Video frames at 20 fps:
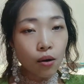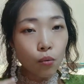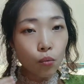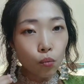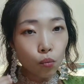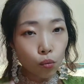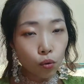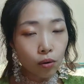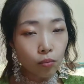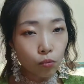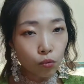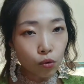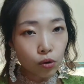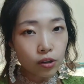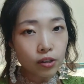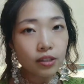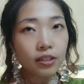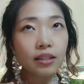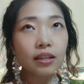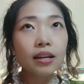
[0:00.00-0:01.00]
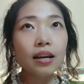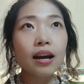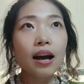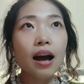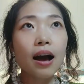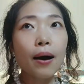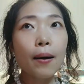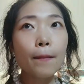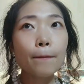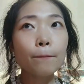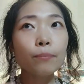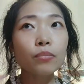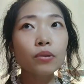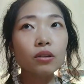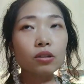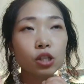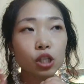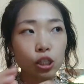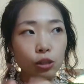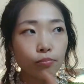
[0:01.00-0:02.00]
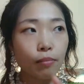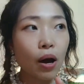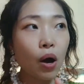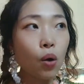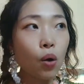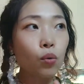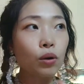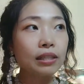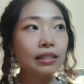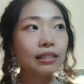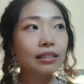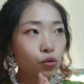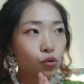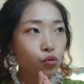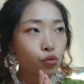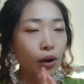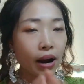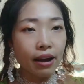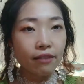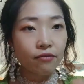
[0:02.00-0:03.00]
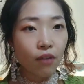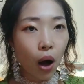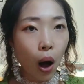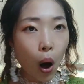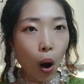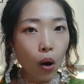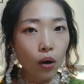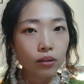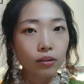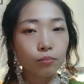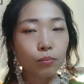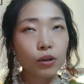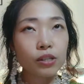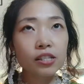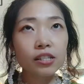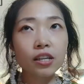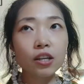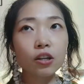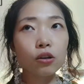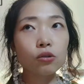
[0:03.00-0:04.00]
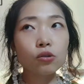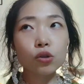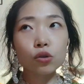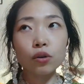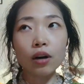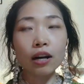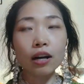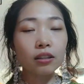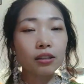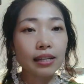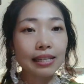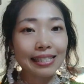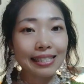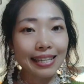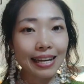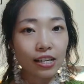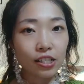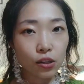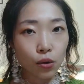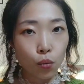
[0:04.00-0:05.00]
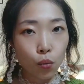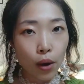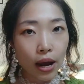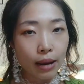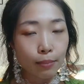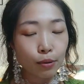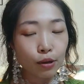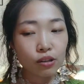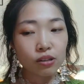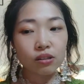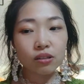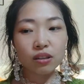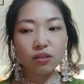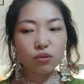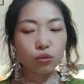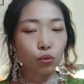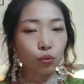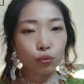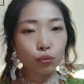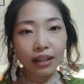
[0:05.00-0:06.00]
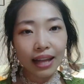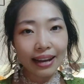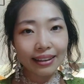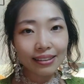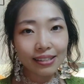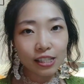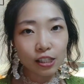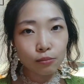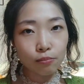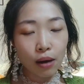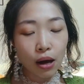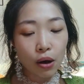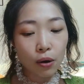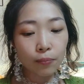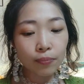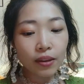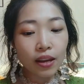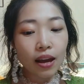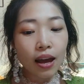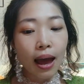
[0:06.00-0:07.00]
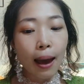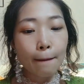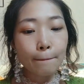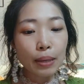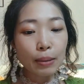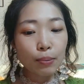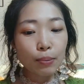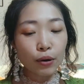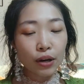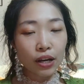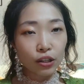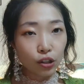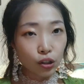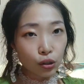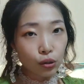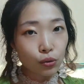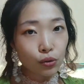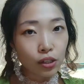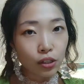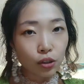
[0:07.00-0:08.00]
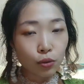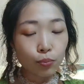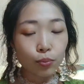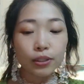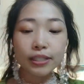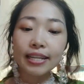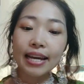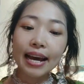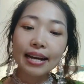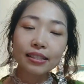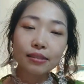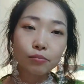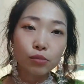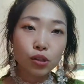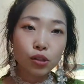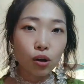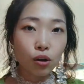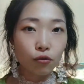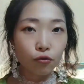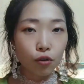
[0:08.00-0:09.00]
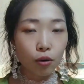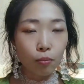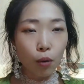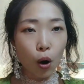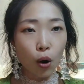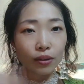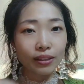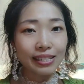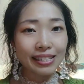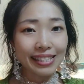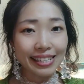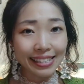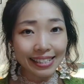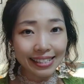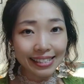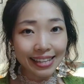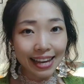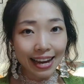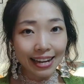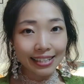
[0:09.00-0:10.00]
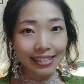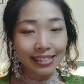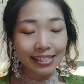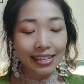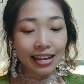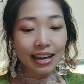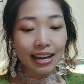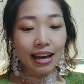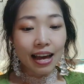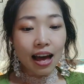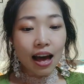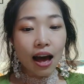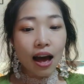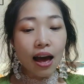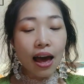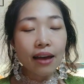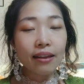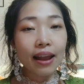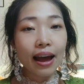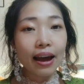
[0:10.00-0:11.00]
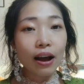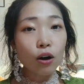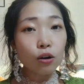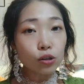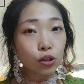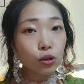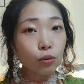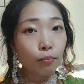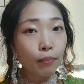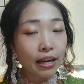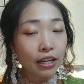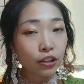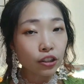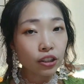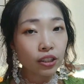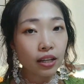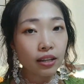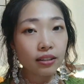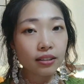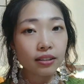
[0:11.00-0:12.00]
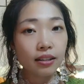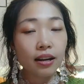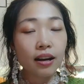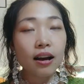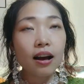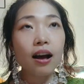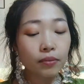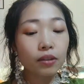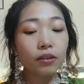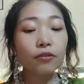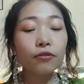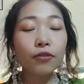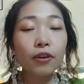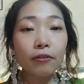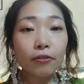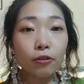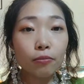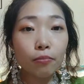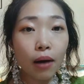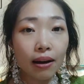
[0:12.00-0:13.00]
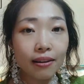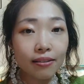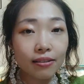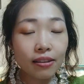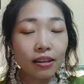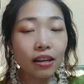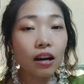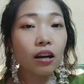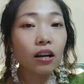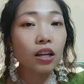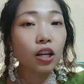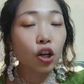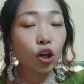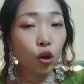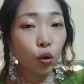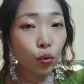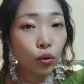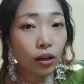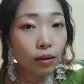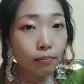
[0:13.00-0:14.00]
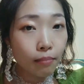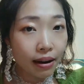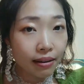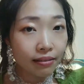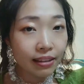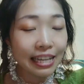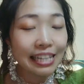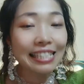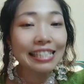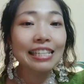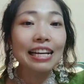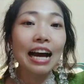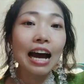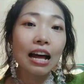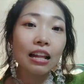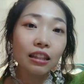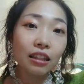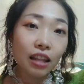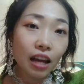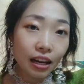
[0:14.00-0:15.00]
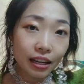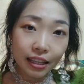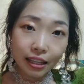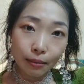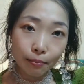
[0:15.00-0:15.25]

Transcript: wormwood, the smell would drive all the mosquitoes or other insects away because they don't like the smell, and people can use it to protect themselves from all these insects. And I also mentioned the 5th month in lunar month is the unlucky